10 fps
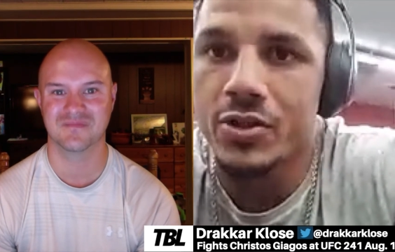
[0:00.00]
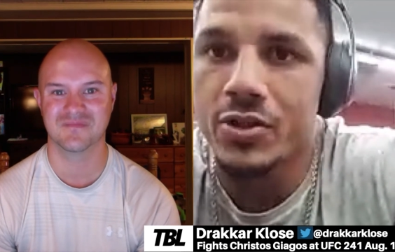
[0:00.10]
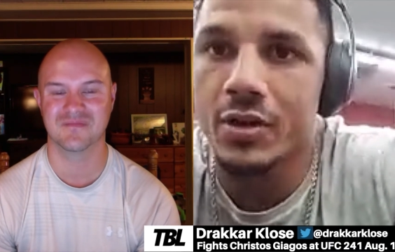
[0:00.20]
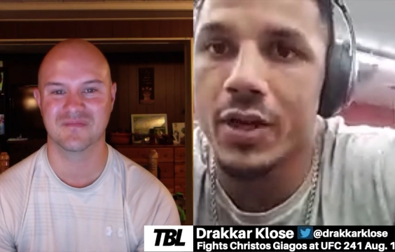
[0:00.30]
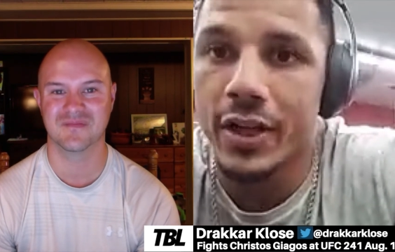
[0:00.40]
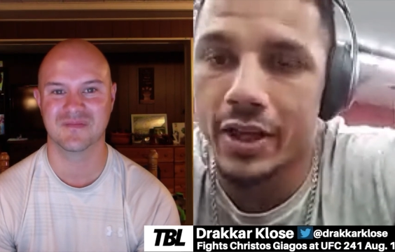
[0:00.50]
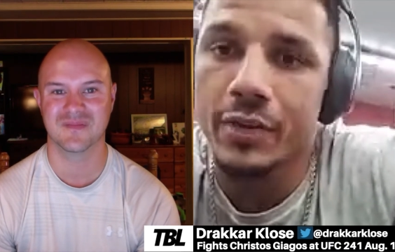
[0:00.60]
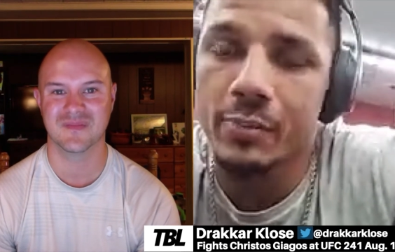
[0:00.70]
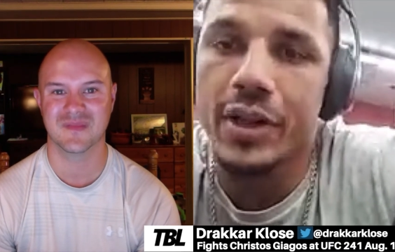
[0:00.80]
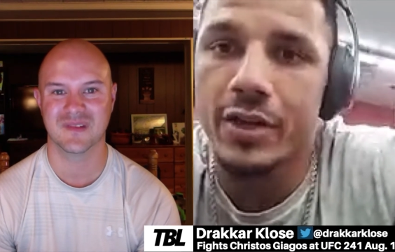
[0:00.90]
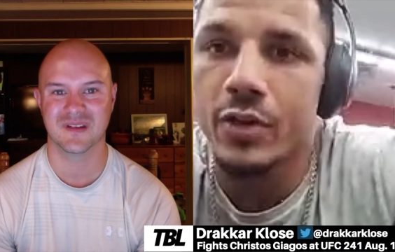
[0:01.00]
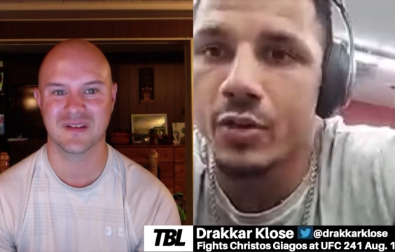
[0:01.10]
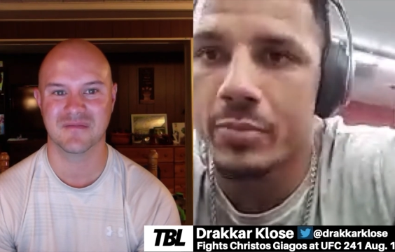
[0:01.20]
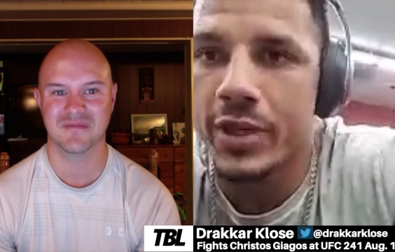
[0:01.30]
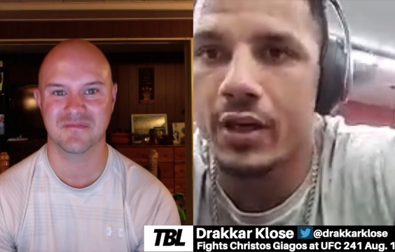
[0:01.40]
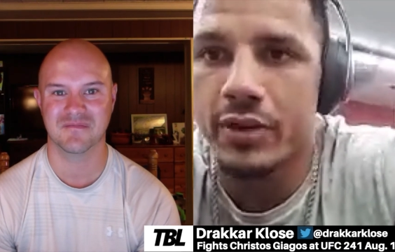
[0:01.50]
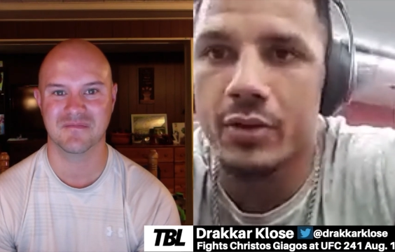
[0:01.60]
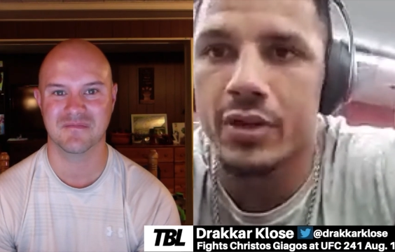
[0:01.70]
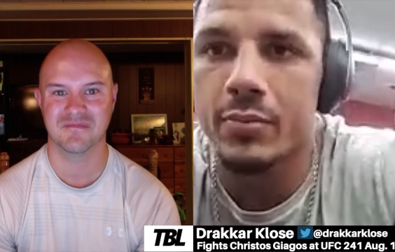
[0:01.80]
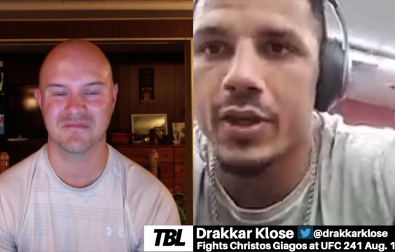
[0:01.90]
Speaker 1: So, uh, he, but he will be out
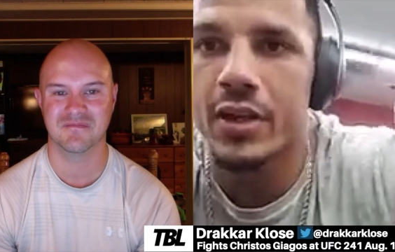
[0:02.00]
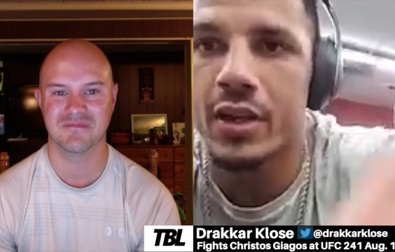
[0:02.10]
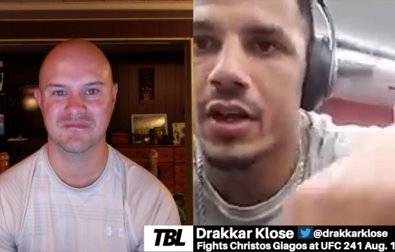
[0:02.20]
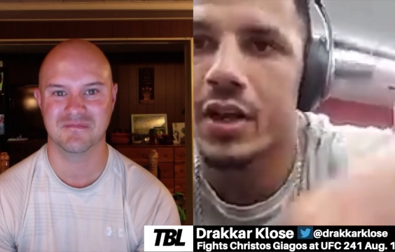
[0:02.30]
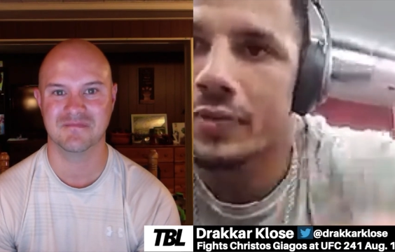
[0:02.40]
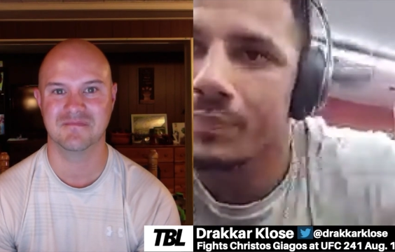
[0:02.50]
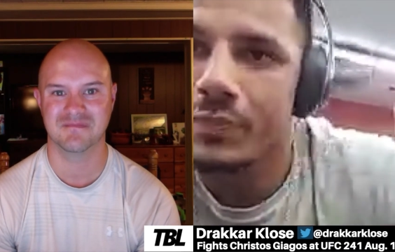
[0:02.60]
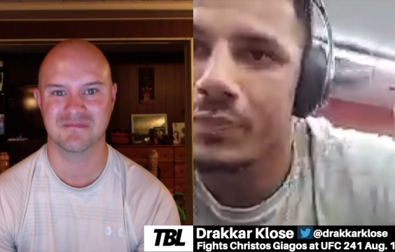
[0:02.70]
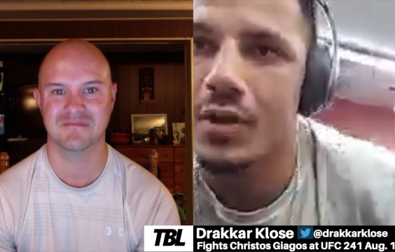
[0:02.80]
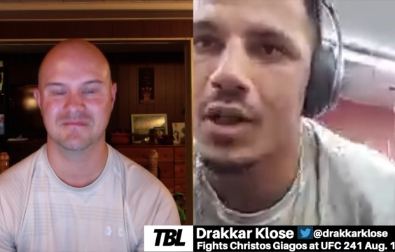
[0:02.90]
there with me. Uh,